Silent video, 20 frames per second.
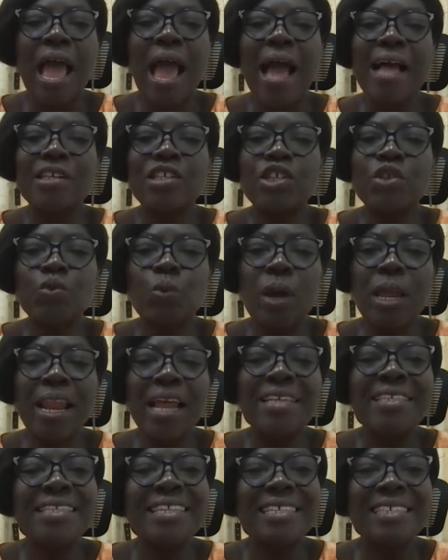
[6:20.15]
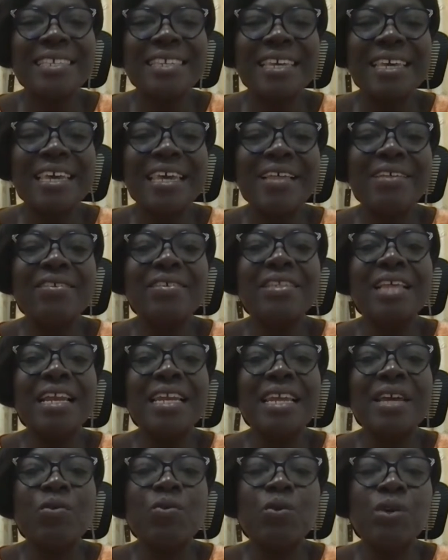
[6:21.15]
as well as the skills
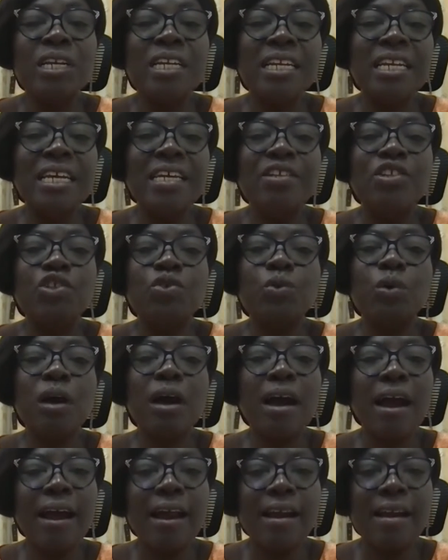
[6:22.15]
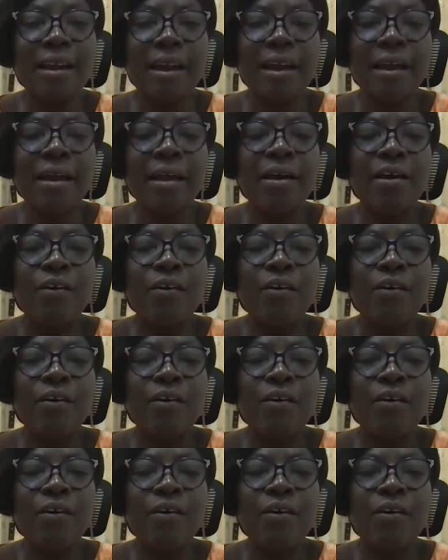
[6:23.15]
that they will need to garner